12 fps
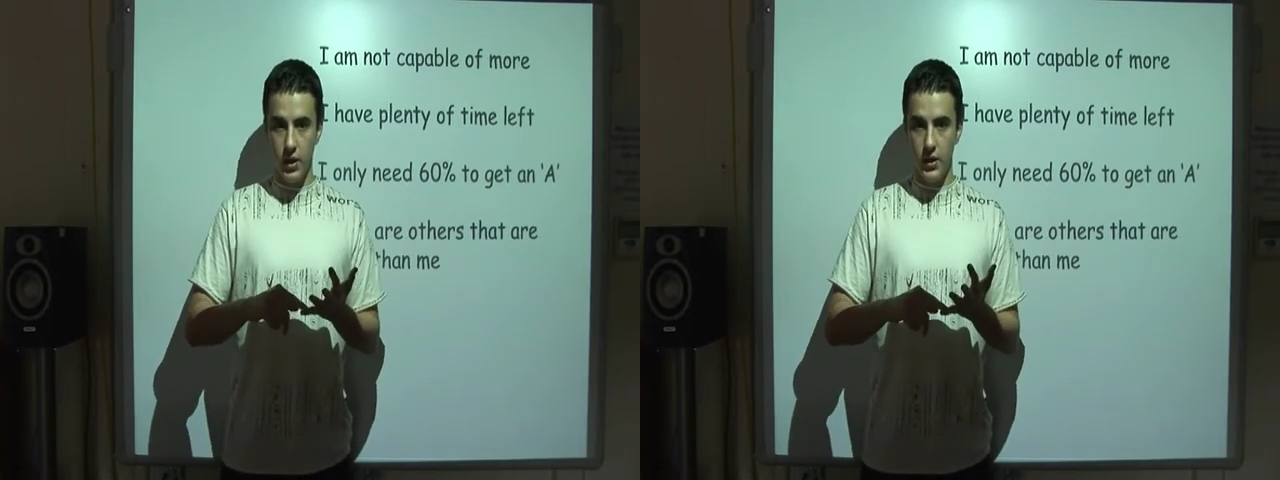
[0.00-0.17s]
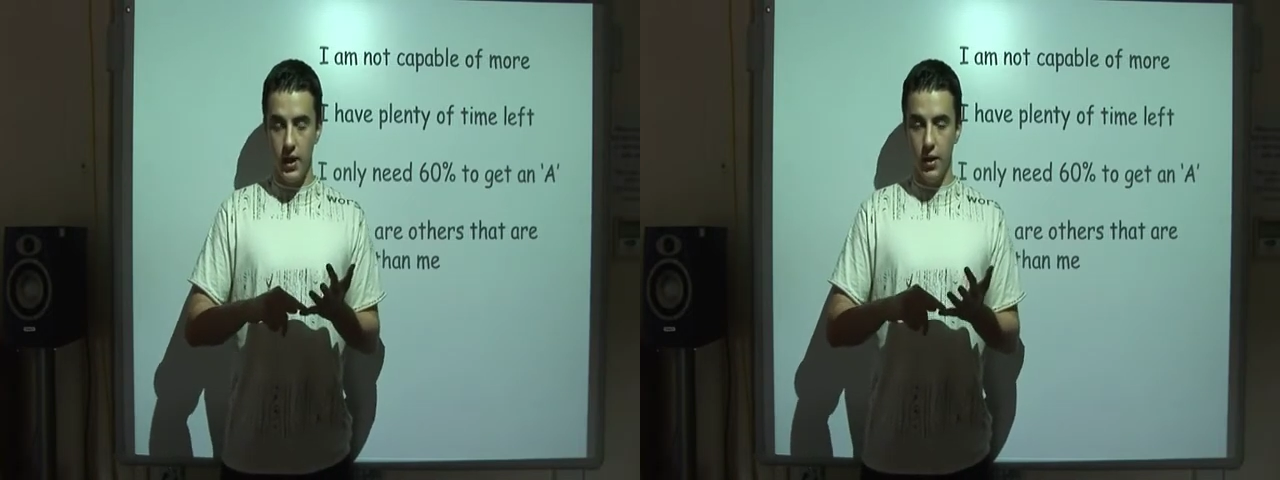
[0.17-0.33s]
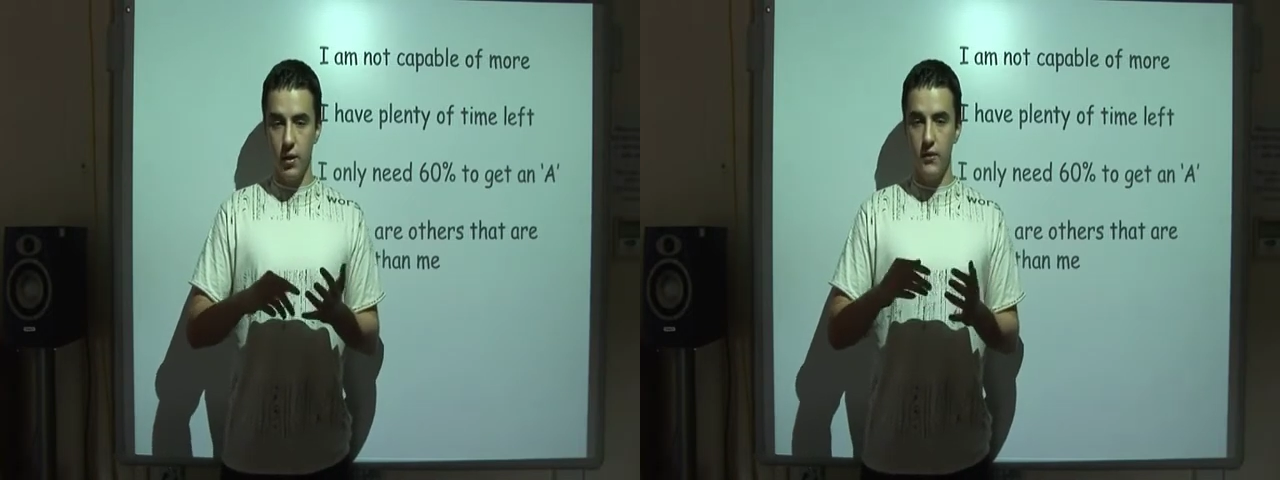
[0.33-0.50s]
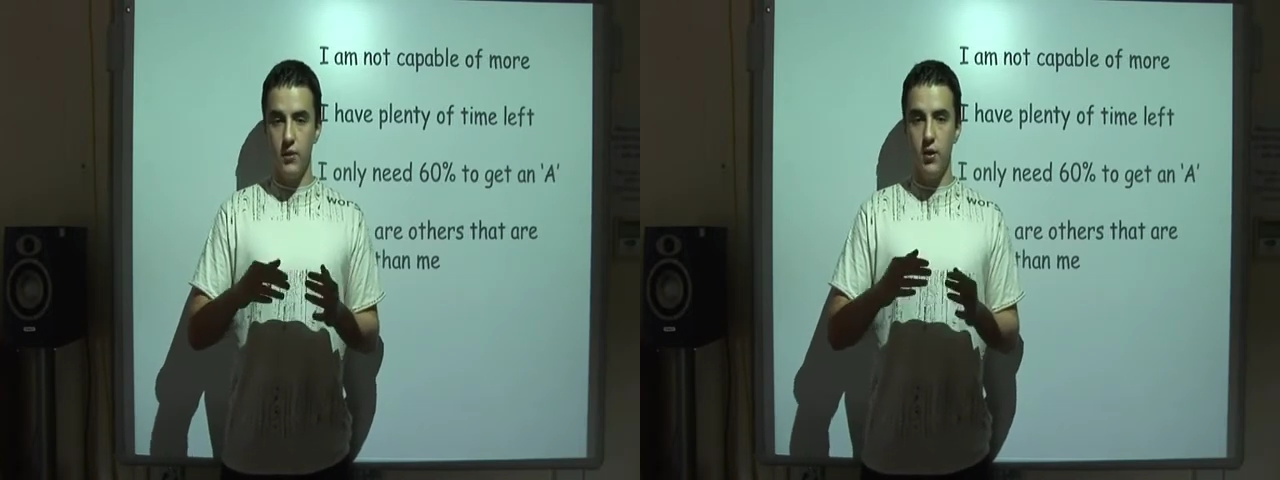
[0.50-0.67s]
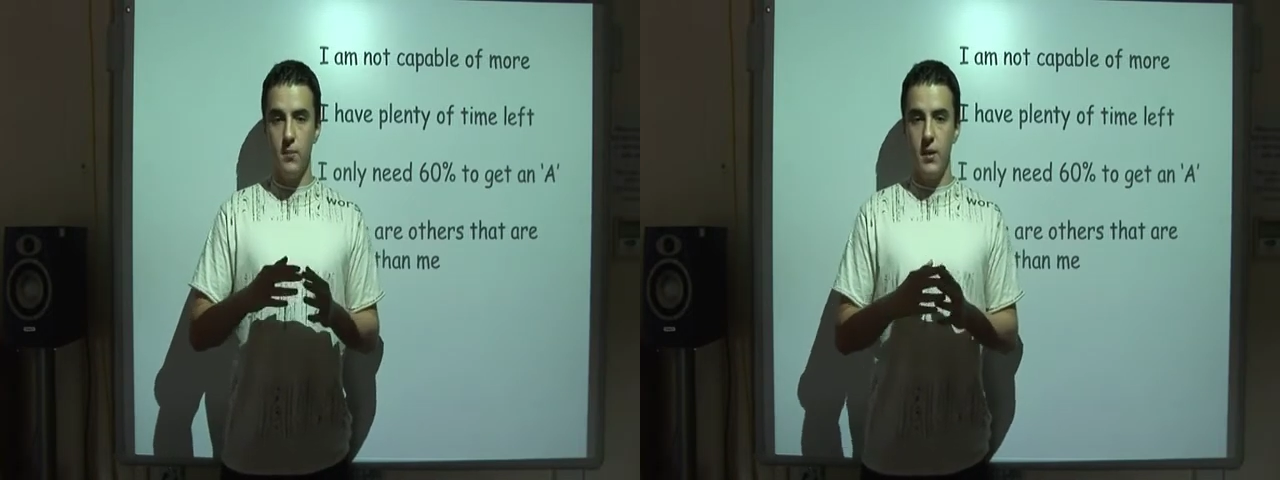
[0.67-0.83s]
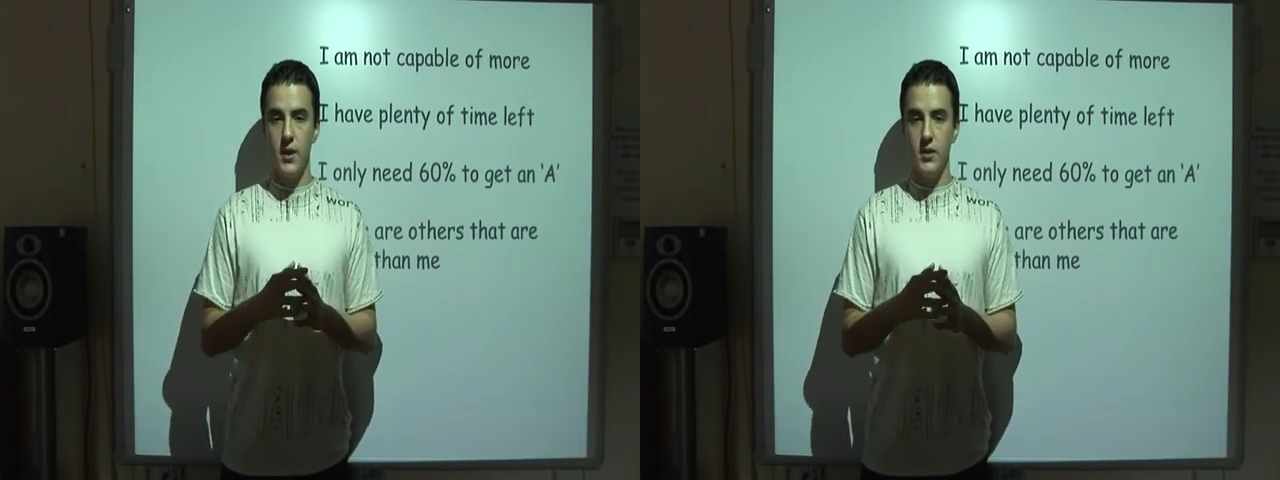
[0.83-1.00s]
Now, if you
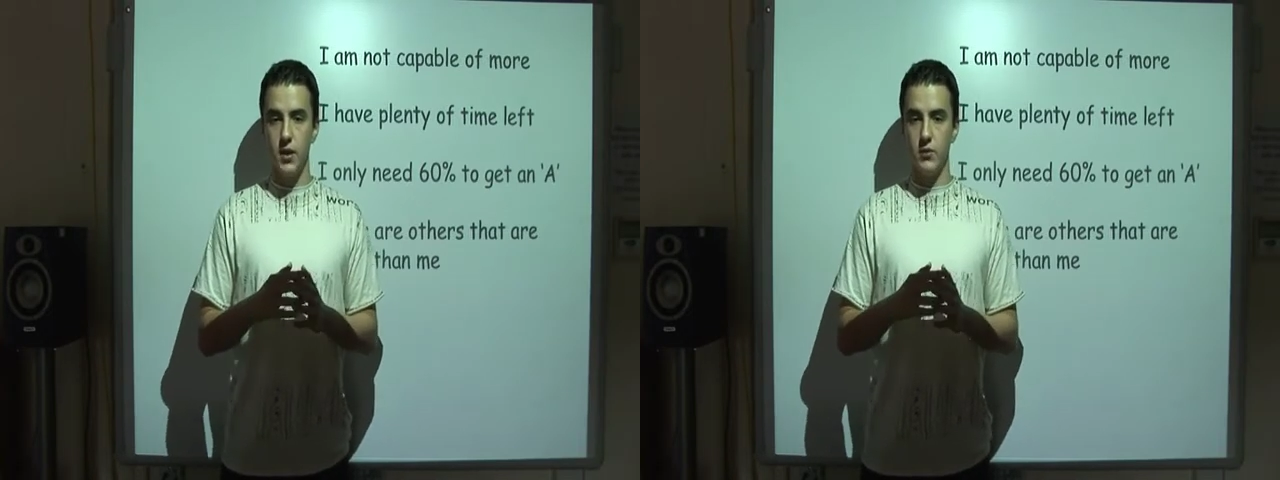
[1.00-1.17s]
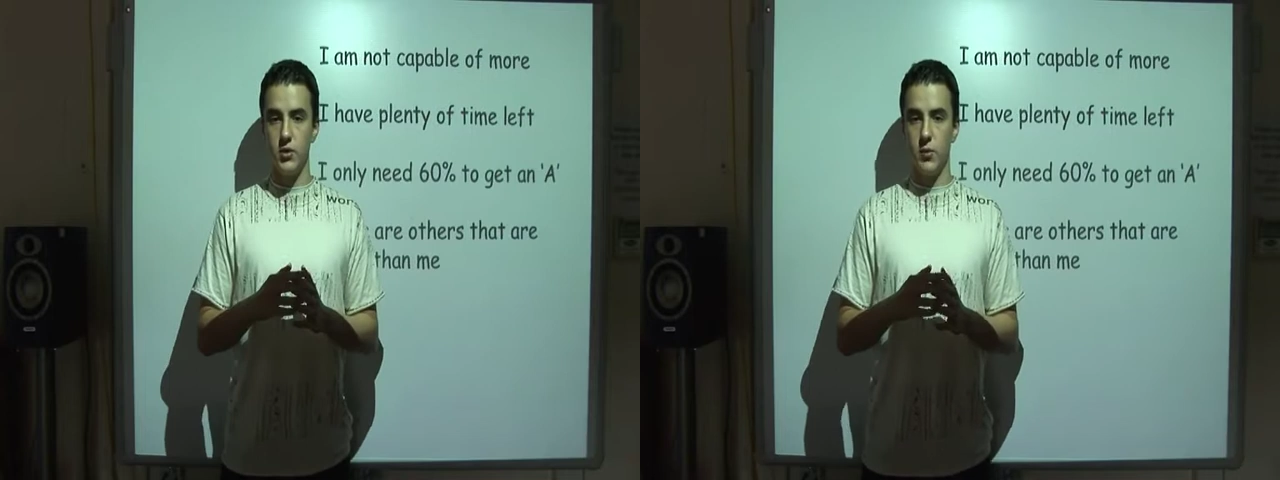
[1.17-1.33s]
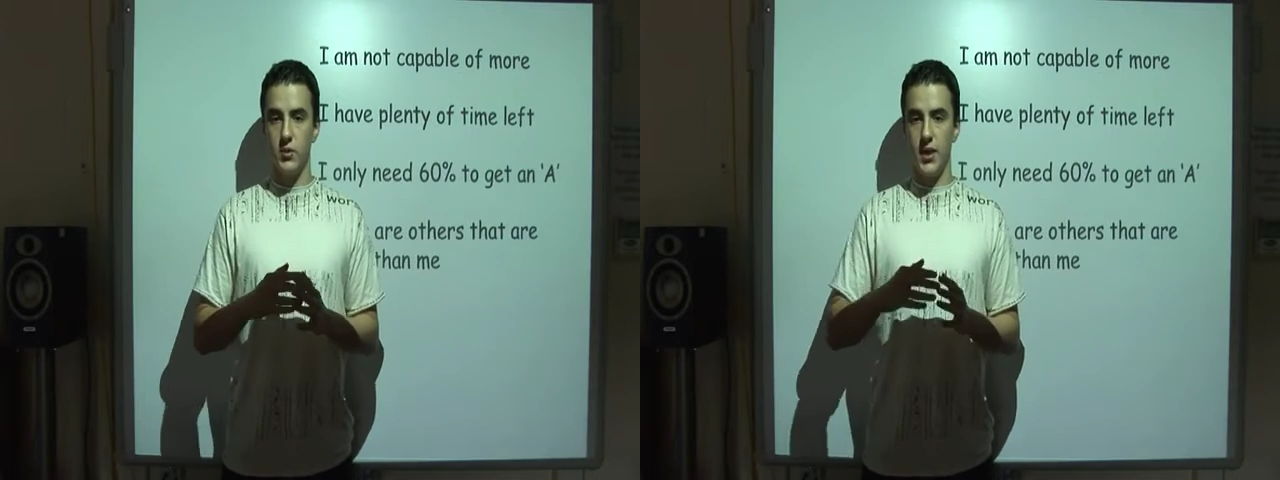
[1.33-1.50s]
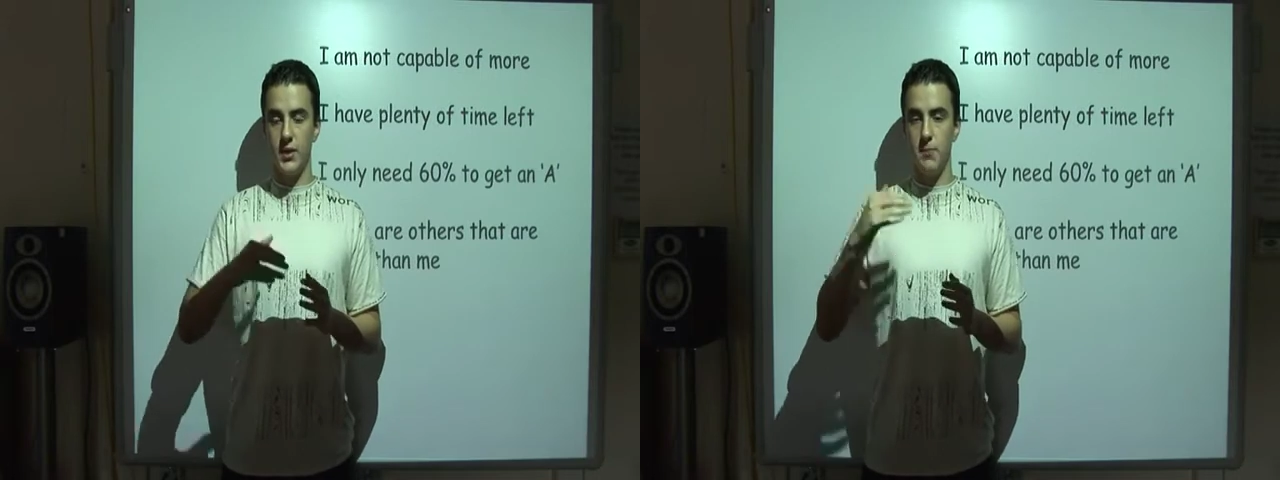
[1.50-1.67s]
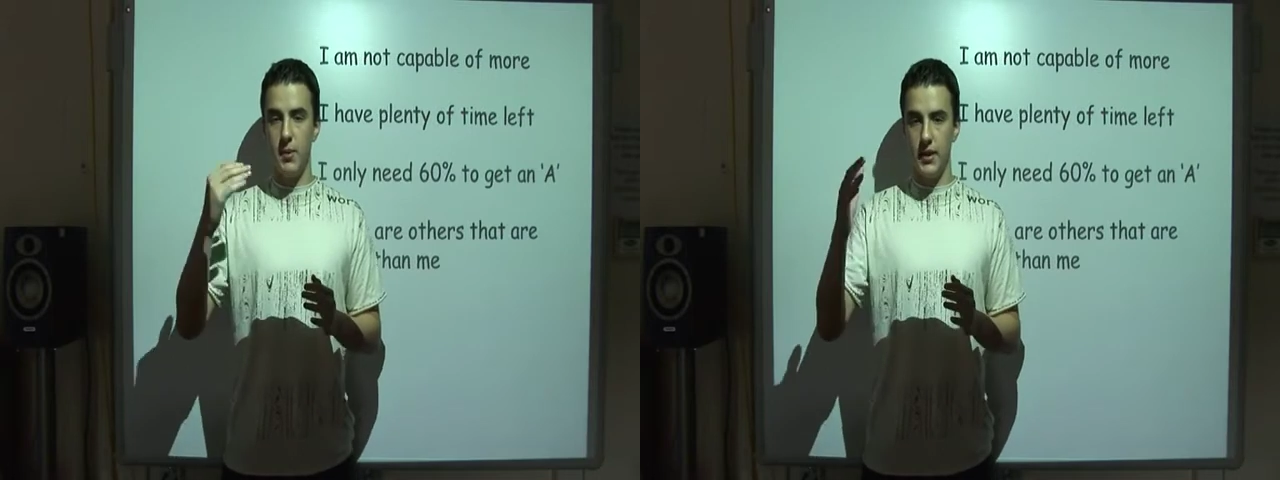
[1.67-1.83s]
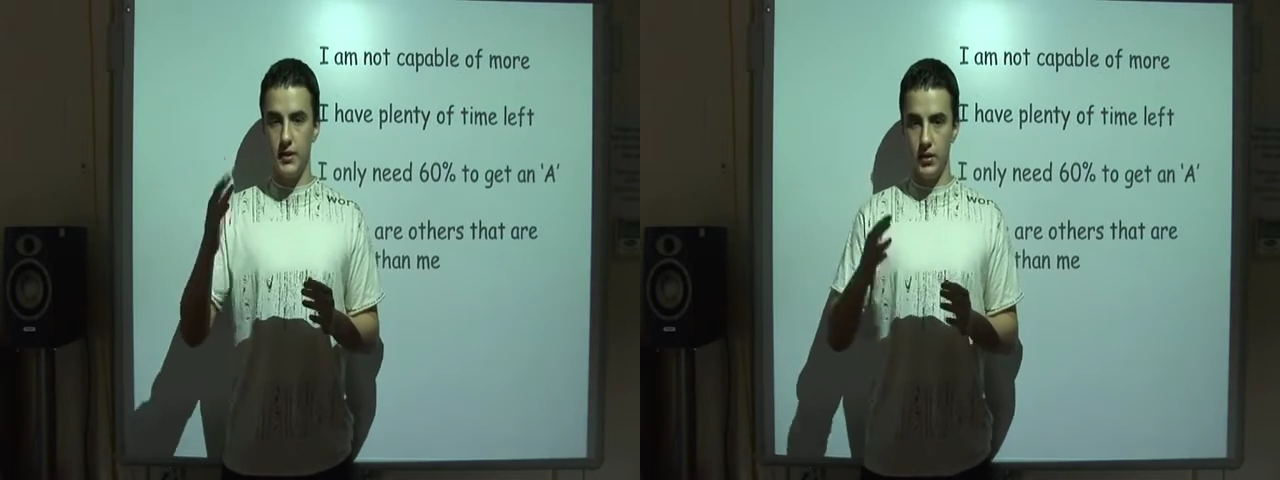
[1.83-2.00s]
compare yourself to someone that's
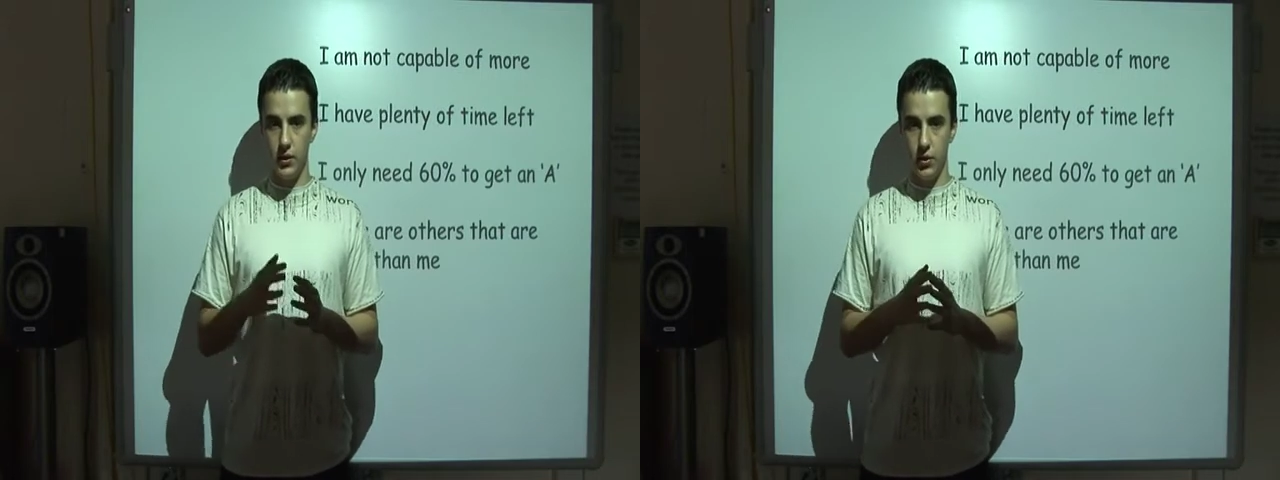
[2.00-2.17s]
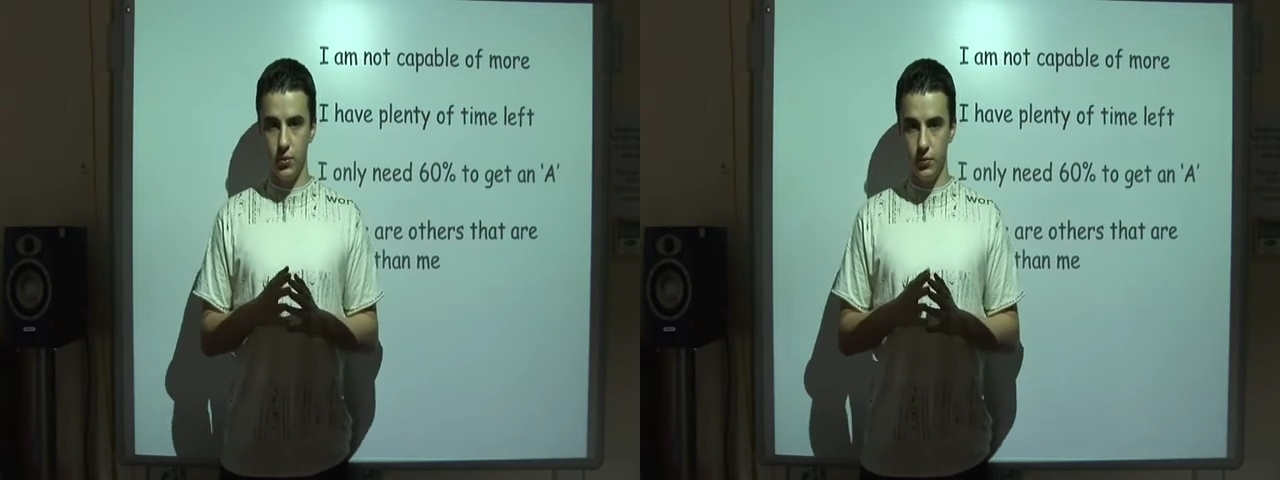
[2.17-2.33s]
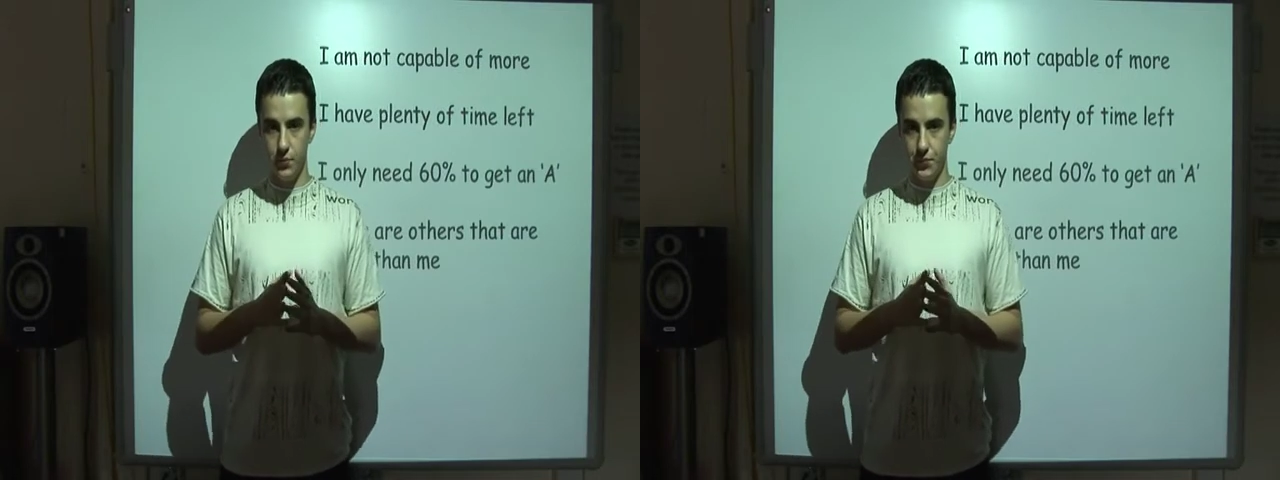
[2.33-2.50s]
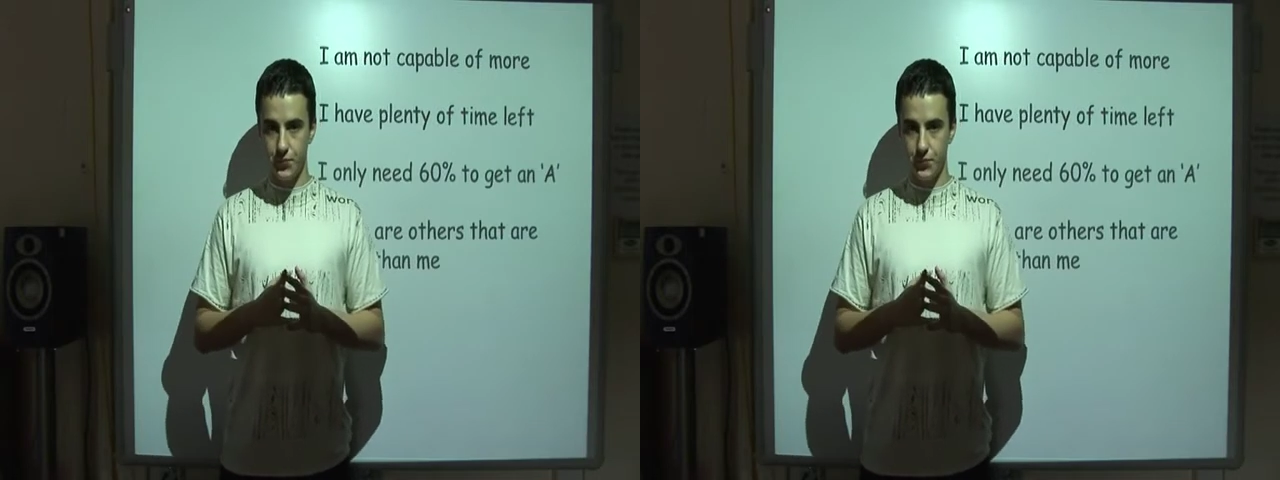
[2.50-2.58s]
better than you,